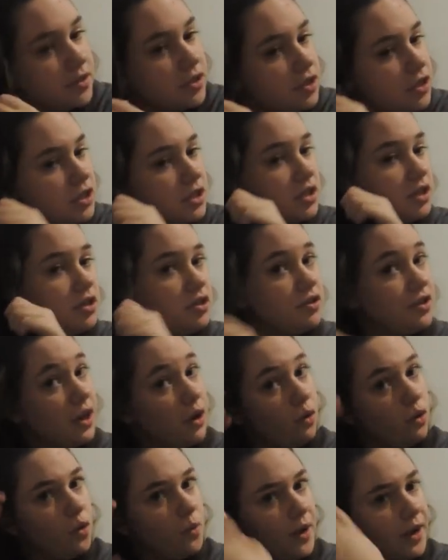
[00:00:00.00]
so you're just going to do
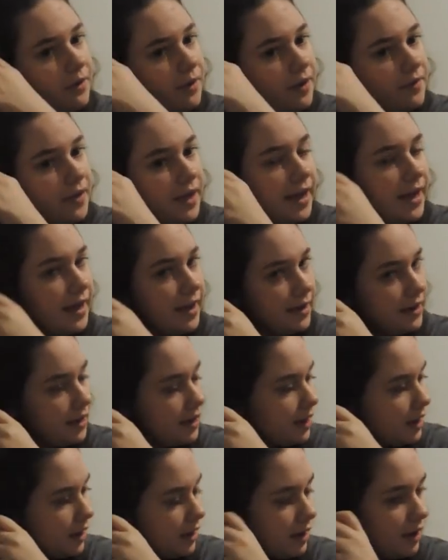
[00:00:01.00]
that all the way around the head
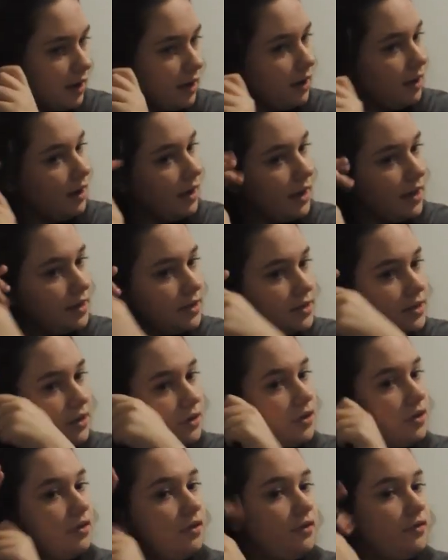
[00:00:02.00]
until
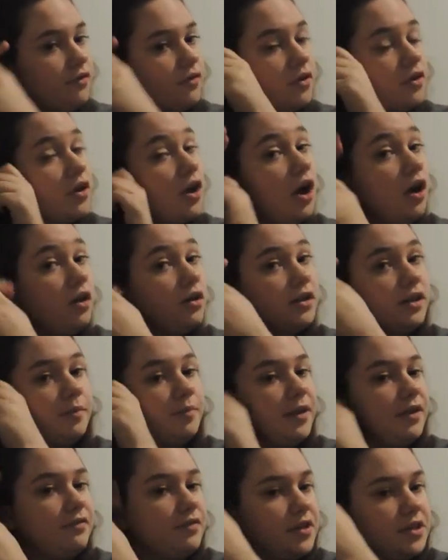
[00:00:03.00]
you've curled up
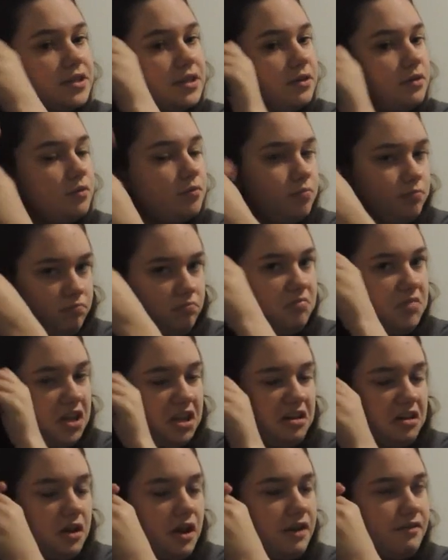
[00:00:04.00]
every single,
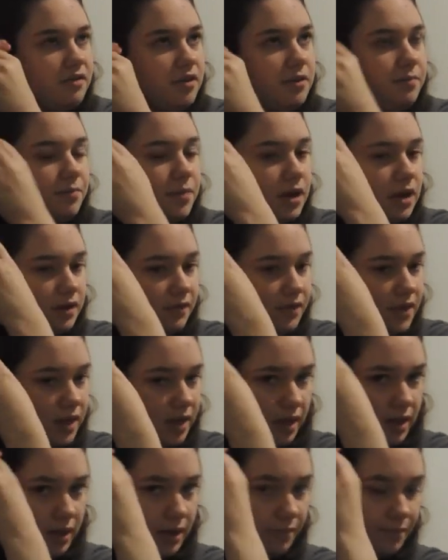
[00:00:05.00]
every part of the
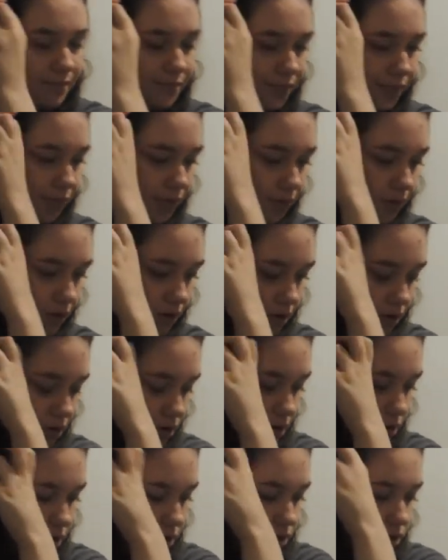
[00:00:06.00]
hair.
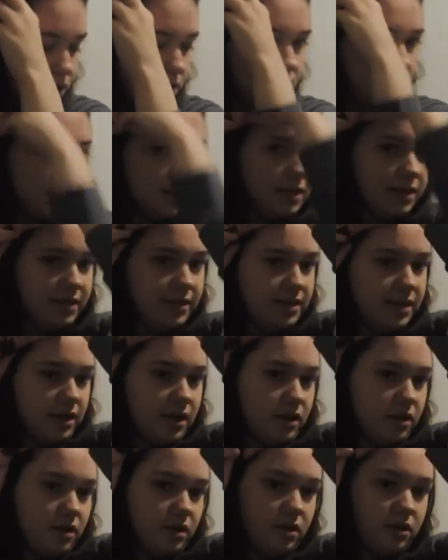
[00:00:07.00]
Just until it's
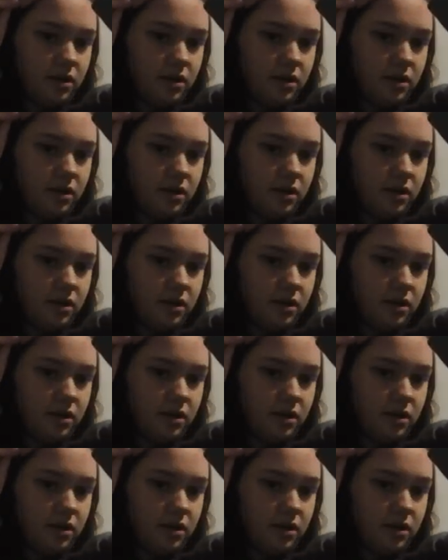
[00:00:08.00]
done.